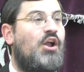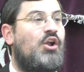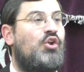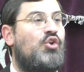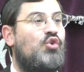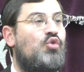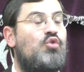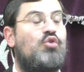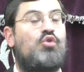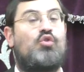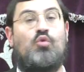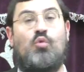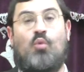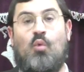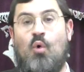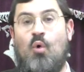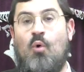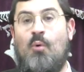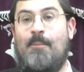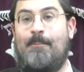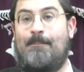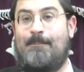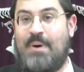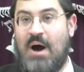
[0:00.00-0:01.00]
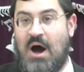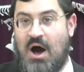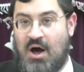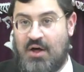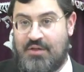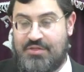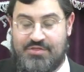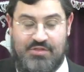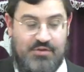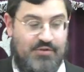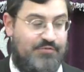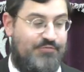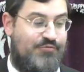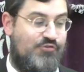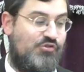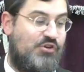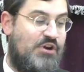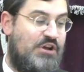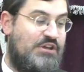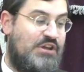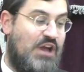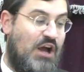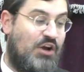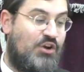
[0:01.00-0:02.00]
lukewarm bath for
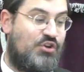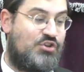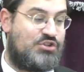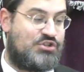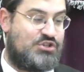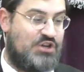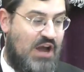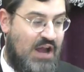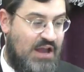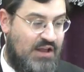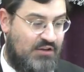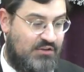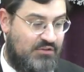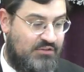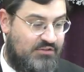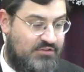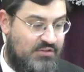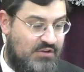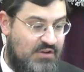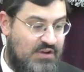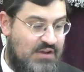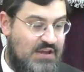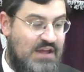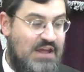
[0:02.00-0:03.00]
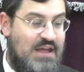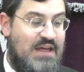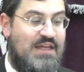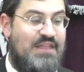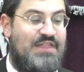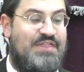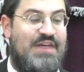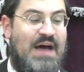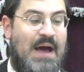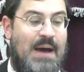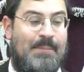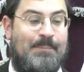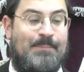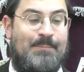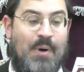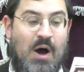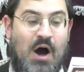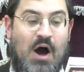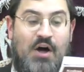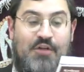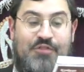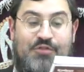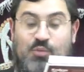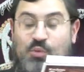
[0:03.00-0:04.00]
a young child, that
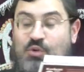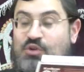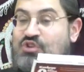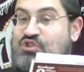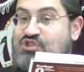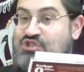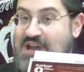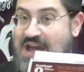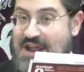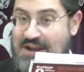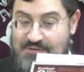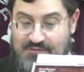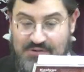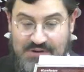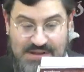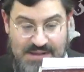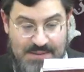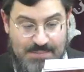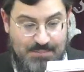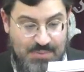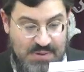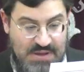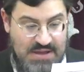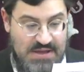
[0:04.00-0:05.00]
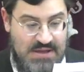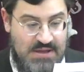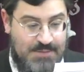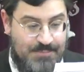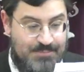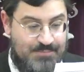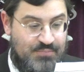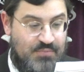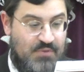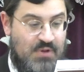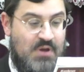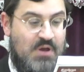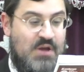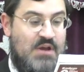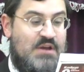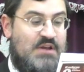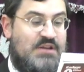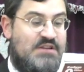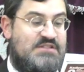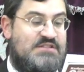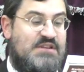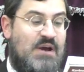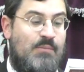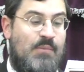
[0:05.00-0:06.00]
bath will generally be
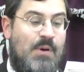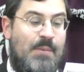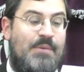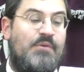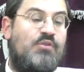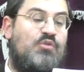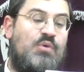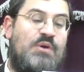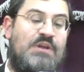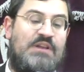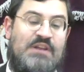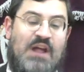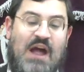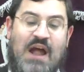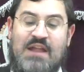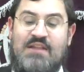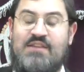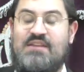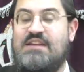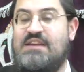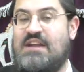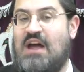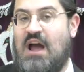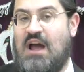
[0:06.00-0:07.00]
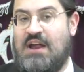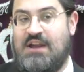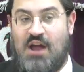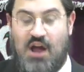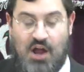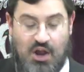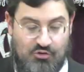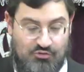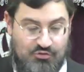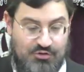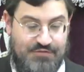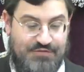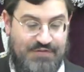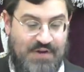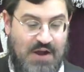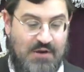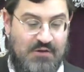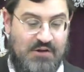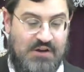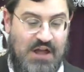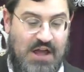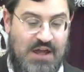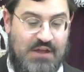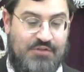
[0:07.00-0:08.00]
somewhere between 99 and 100
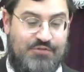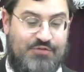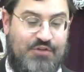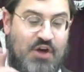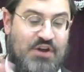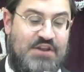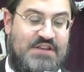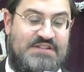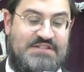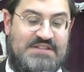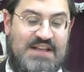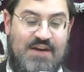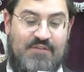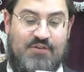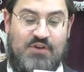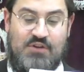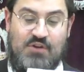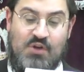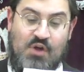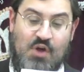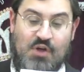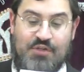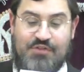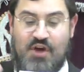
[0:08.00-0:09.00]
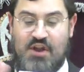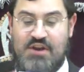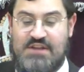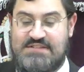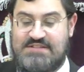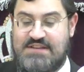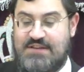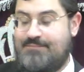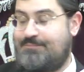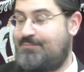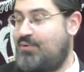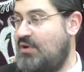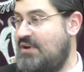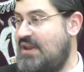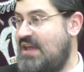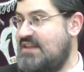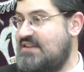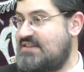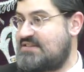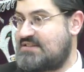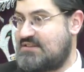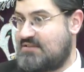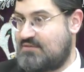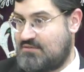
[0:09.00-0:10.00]
Fahrenheit,
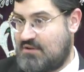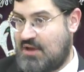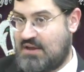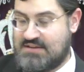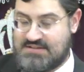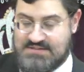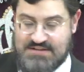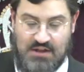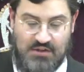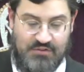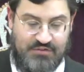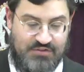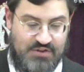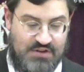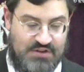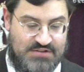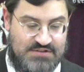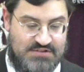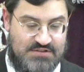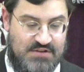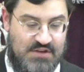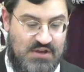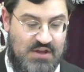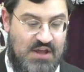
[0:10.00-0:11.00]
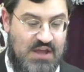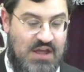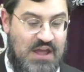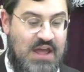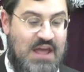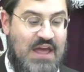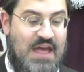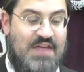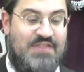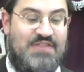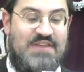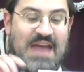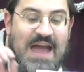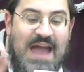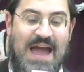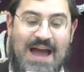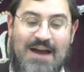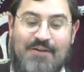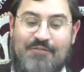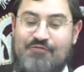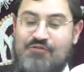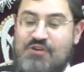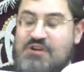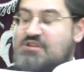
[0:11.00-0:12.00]
37.8 Celsius. The
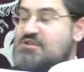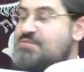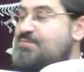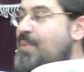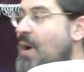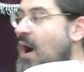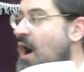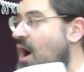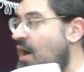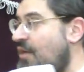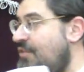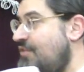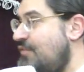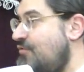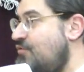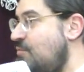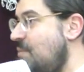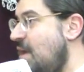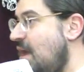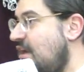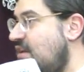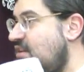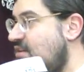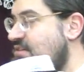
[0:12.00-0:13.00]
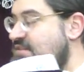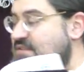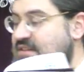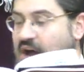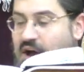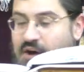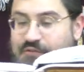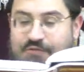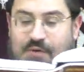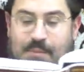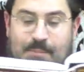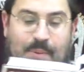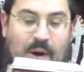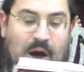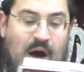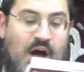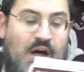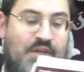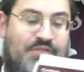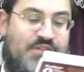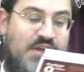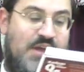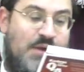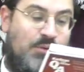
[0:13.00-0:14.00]
average bath, if you make yourself a
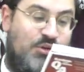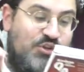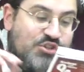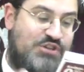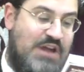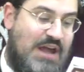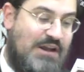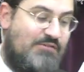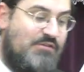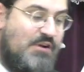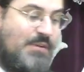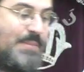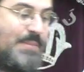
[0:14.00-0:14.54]
bath, it will generally